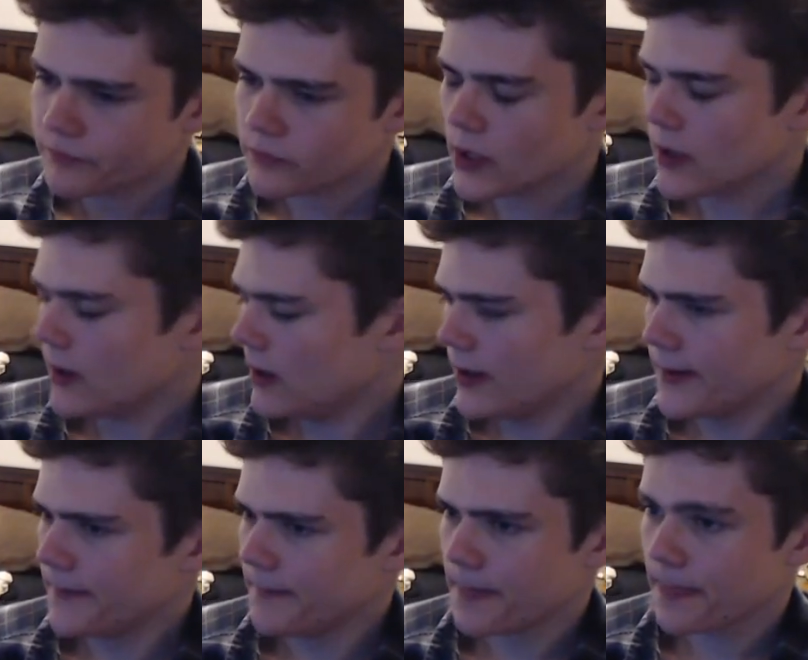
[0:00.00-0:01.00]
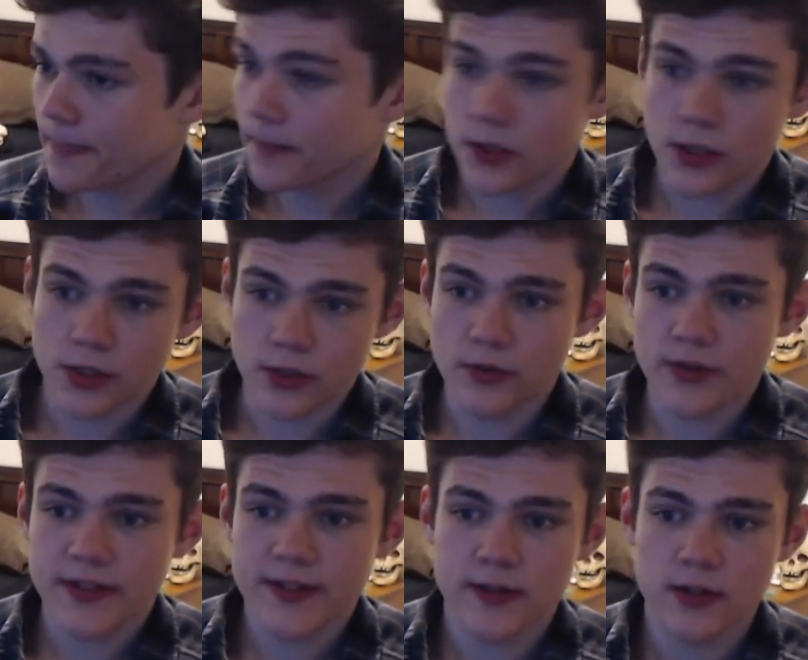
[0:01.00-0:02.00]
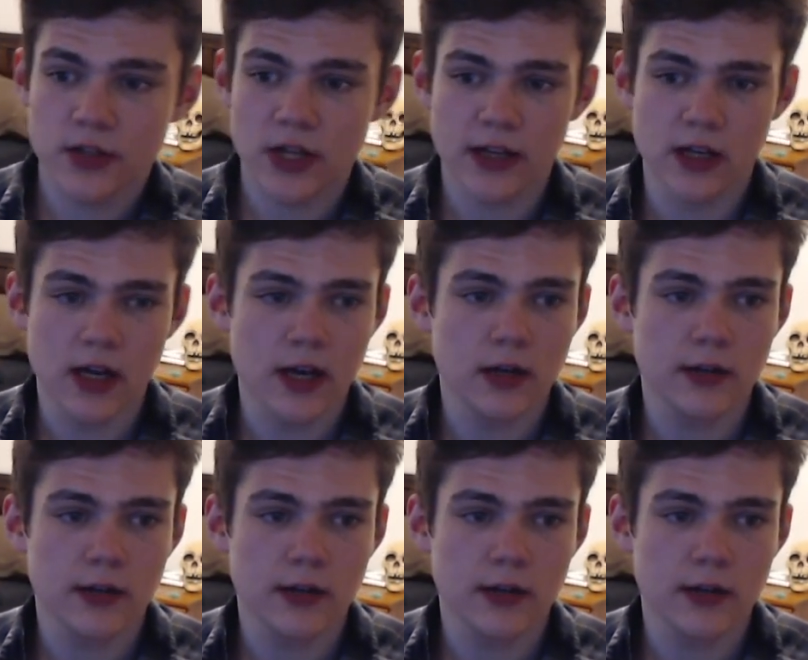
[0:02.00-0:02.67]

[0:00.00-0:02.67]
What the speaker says: Good news, check it out.